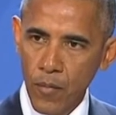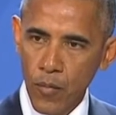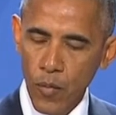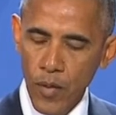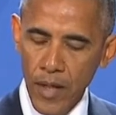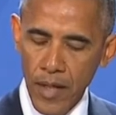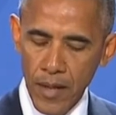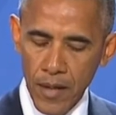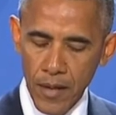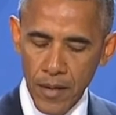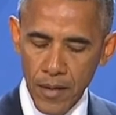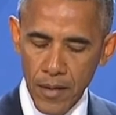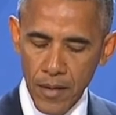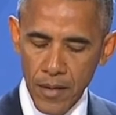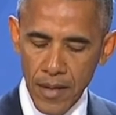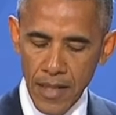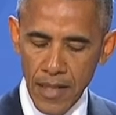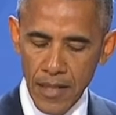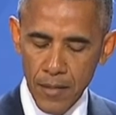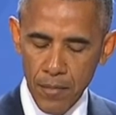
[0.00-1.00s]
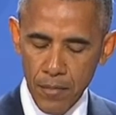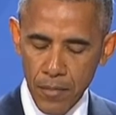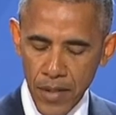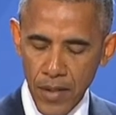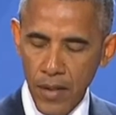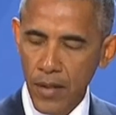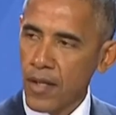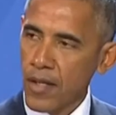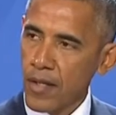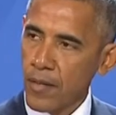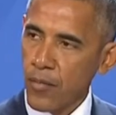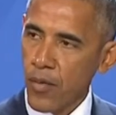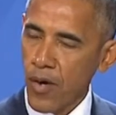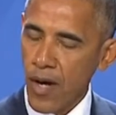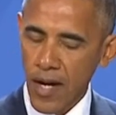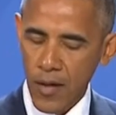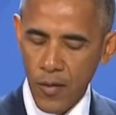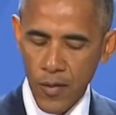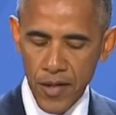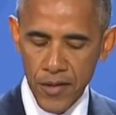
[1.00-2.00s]
We need to build on the
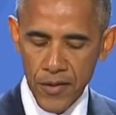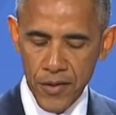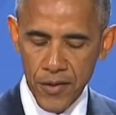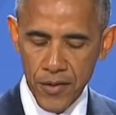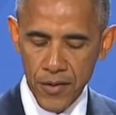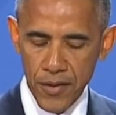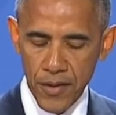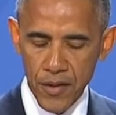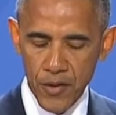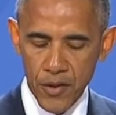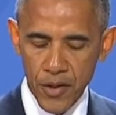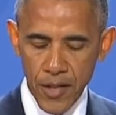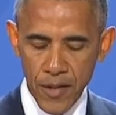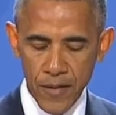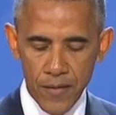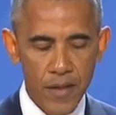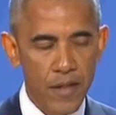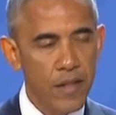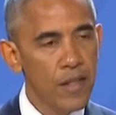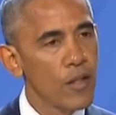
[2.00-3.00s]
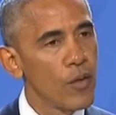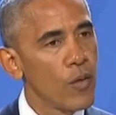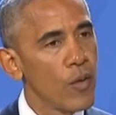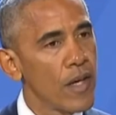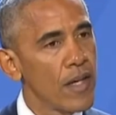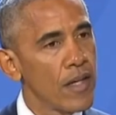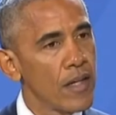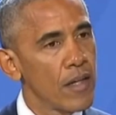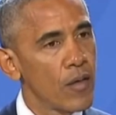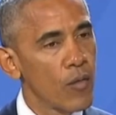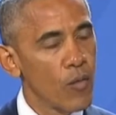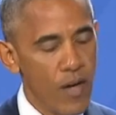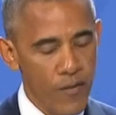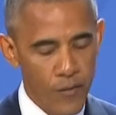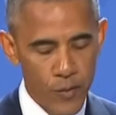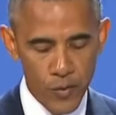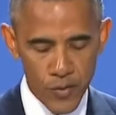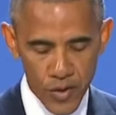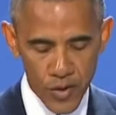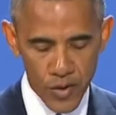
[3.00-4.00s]
progress achieved at the UN
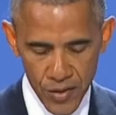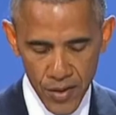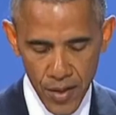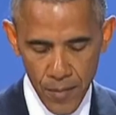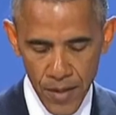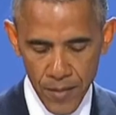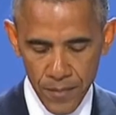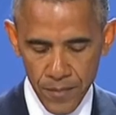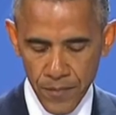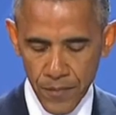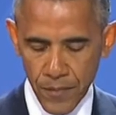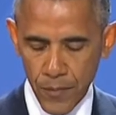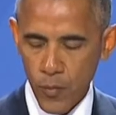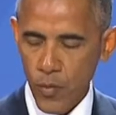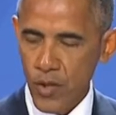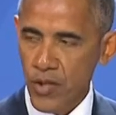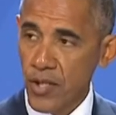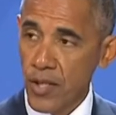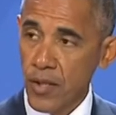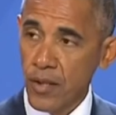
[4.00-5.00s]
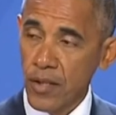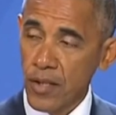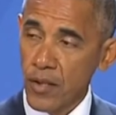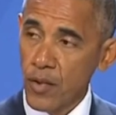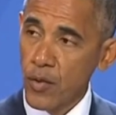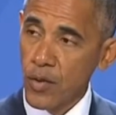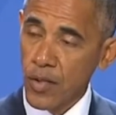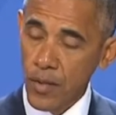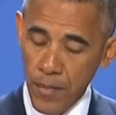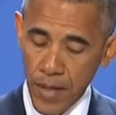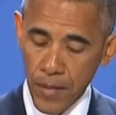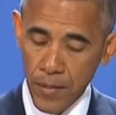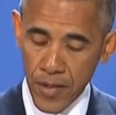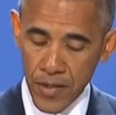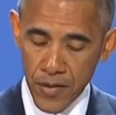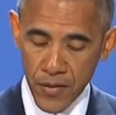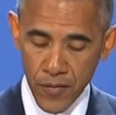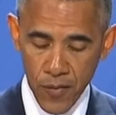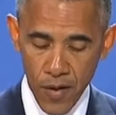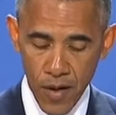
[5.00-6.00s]
Refugee Summit, which yielded new
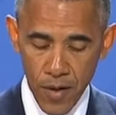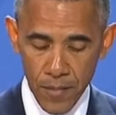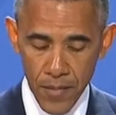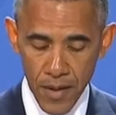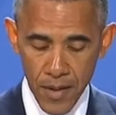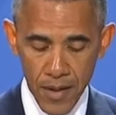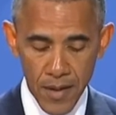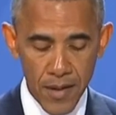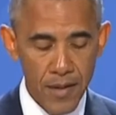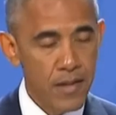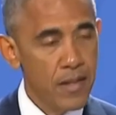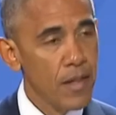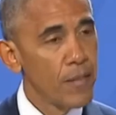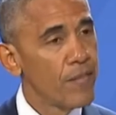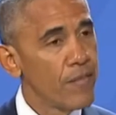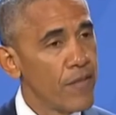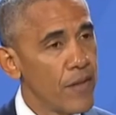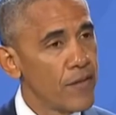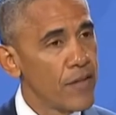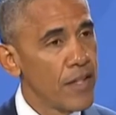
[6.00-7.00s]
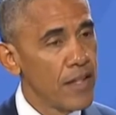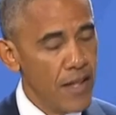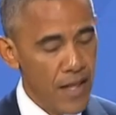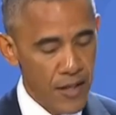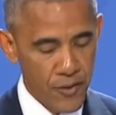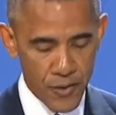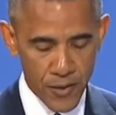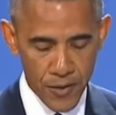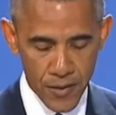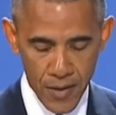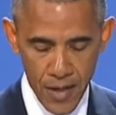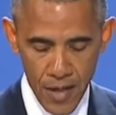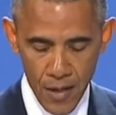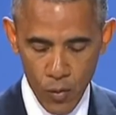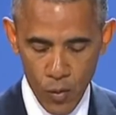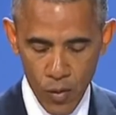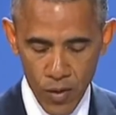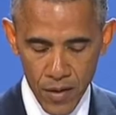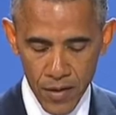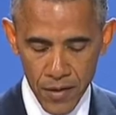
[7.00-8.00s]
commitments from some 50 nations and
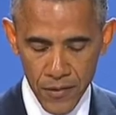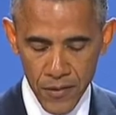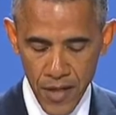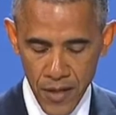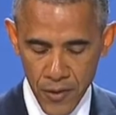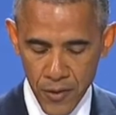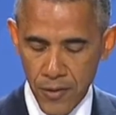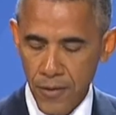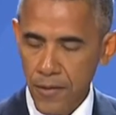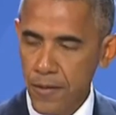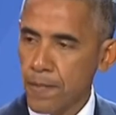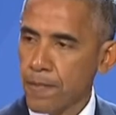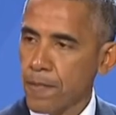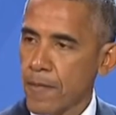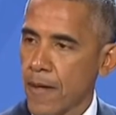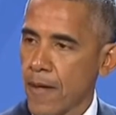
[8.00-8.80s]
organizations.